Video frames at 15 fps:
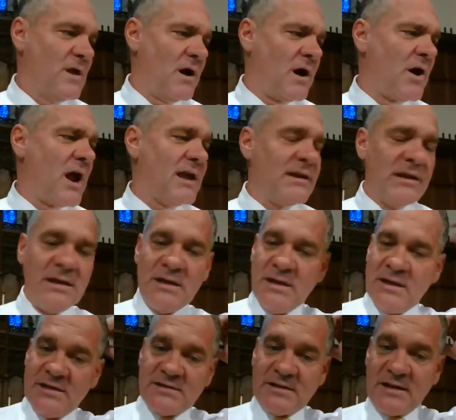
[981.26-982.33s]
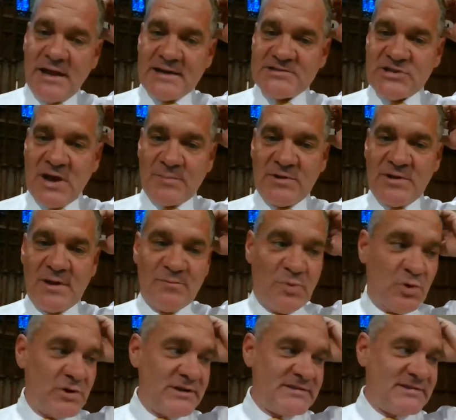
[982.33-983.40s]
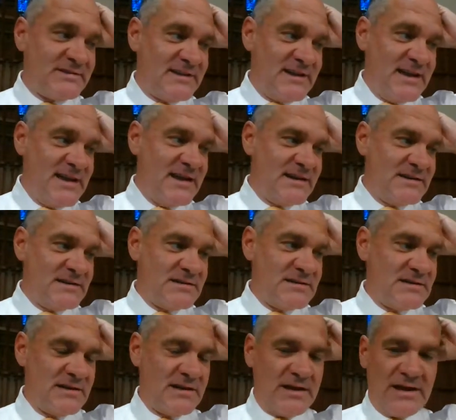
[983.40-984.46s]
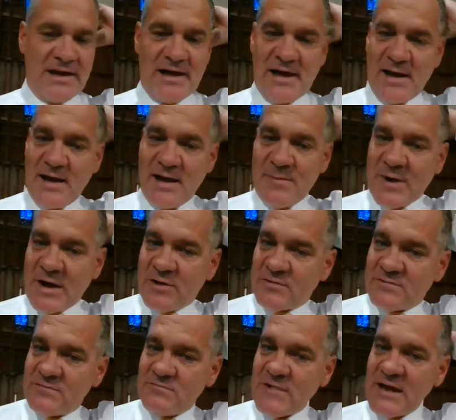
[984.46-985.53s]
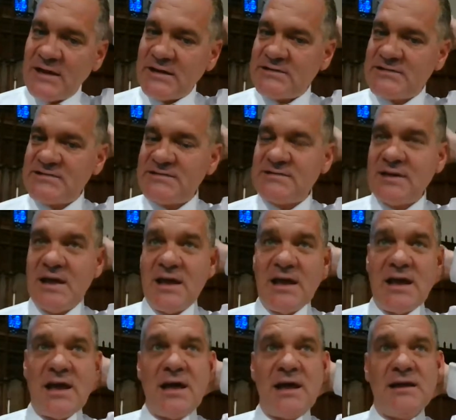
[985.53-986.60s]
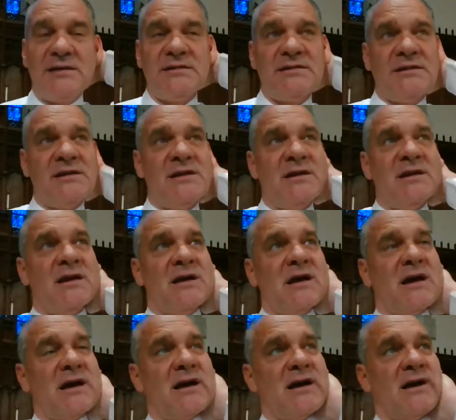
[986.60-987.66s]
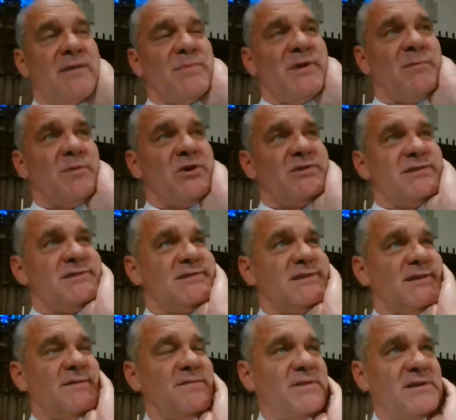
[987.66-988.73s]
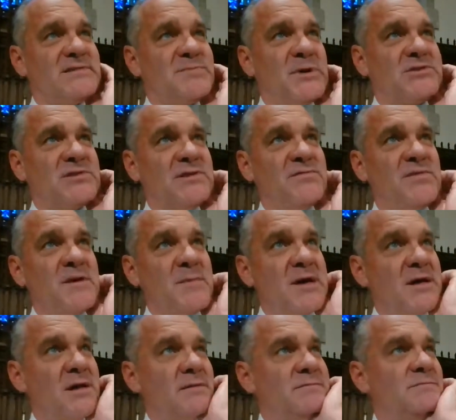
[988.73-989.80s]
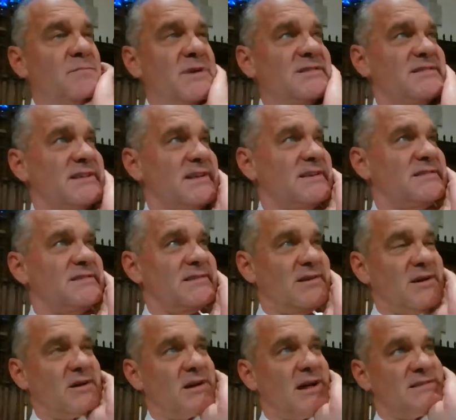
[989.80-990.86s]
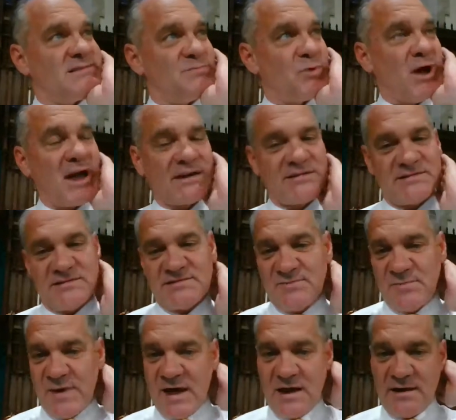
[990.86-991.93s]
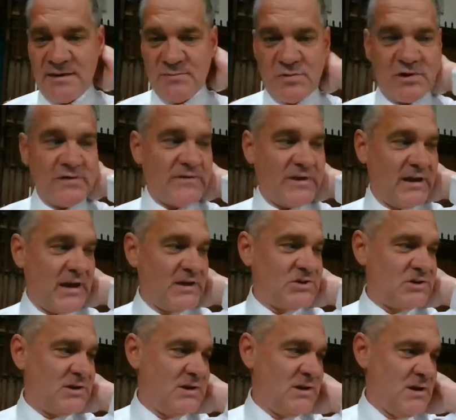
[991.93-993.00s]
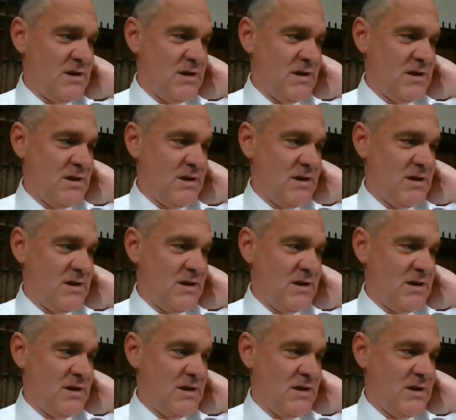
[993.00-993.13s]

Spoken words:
All right, to the last chapter then, Bornstein, about relics and the emergence of especially female mystics and all kinds of practices of bodily mortification.